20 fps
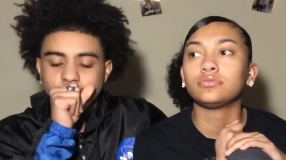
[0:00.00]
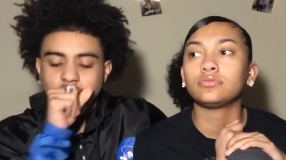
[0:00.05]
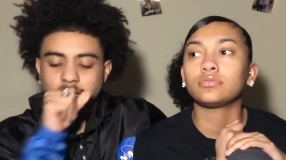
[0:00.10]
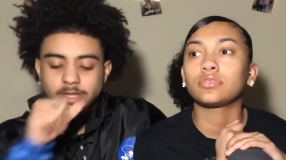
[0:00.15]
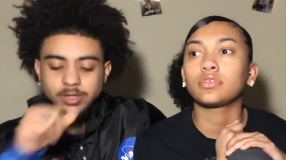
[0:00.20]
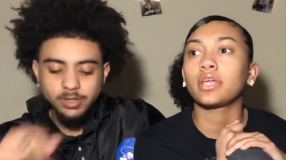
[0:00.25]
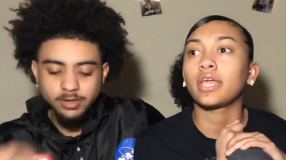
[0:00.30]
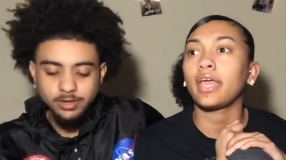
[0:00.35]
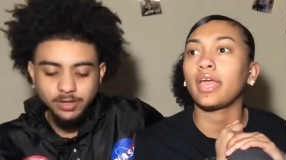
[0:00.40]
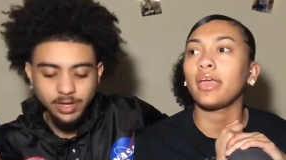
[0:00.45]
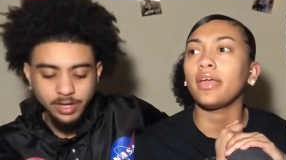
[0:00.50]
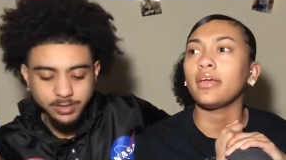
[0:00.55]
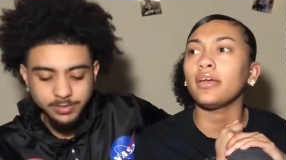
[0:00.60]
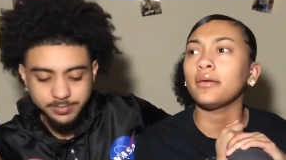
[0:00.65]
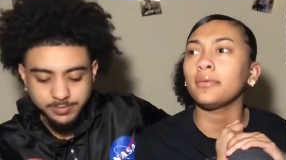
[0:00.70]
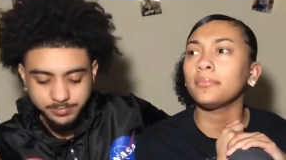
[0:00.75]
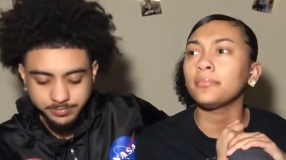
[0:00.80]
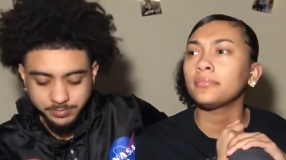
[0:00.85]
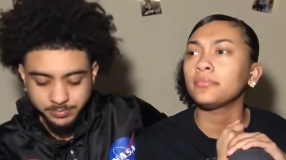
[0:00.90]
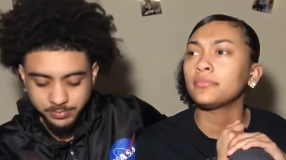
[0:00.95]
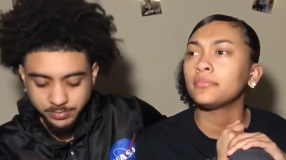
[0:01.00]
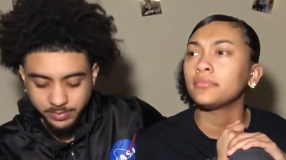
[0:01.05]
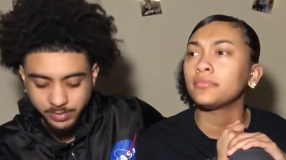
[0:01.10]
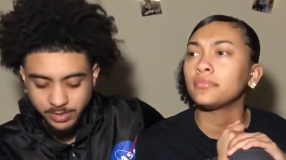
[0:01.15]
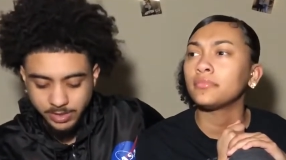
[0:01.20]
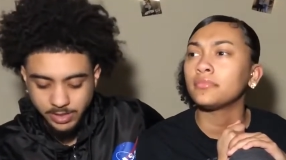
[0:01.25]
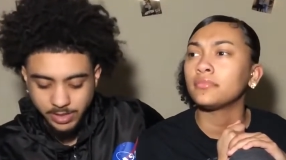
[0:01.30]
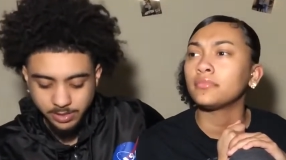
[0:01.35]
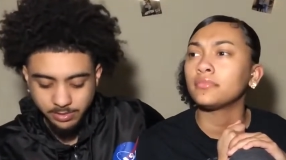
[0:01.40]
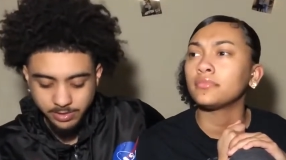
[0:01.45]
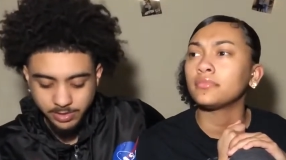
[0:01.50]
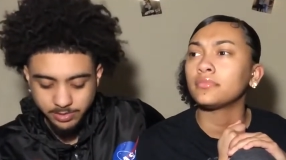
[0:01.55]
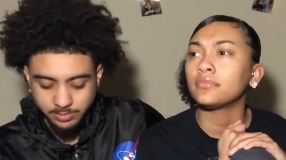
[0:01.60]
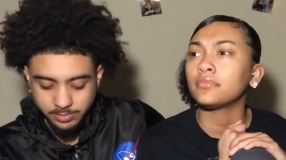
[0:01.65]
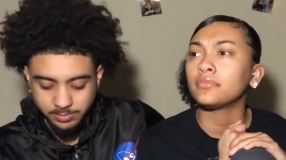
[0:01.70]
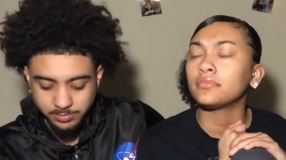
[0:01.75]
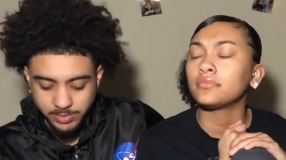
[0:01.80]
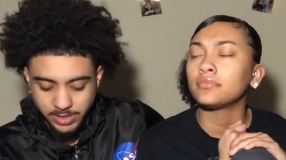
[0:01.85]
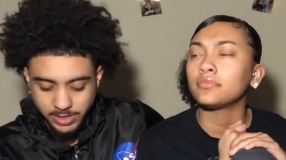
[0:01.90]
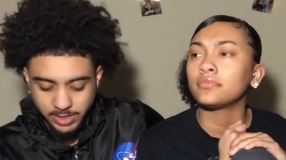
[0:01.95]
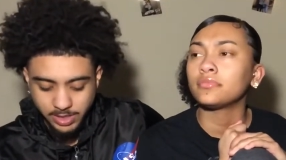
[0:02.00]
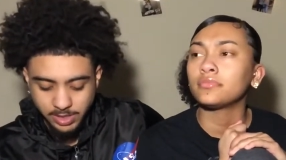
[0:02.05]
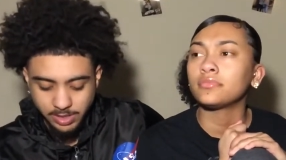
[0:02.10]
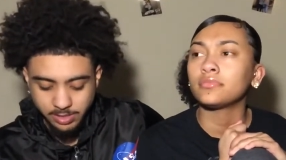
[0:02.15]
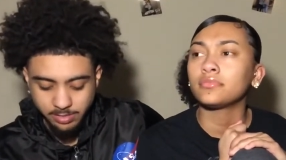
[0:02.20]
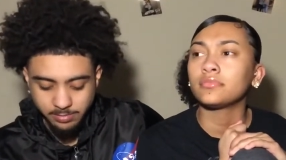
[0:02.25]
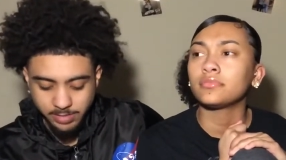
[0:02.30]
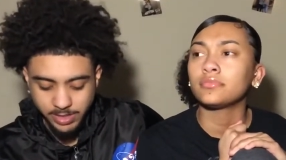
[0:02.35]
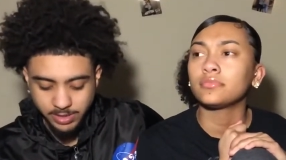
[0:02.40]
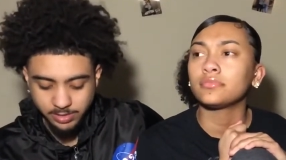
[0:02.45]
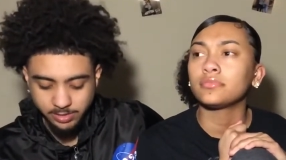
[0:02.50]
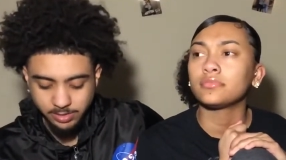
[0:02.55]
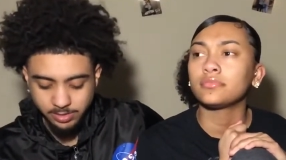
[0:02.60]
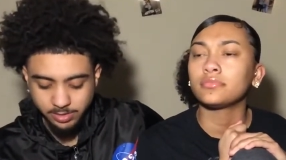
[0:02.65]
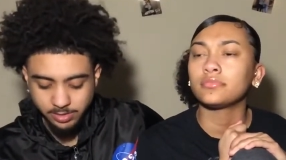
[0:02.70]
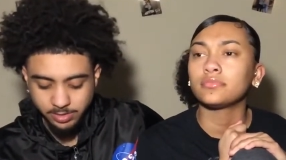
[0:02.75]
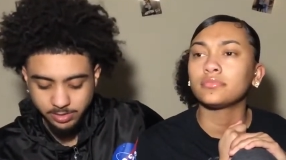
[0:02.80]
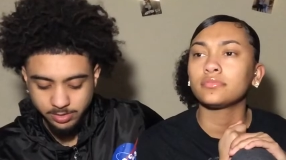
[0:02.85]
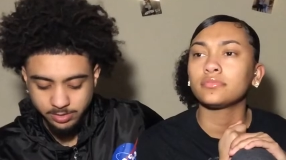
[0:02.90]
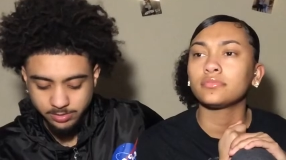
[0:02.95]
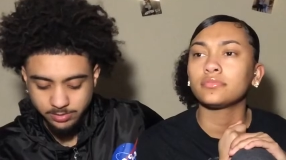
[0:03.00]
Speaker 1: I know. Cam. Yeah, it was me and Cam back there.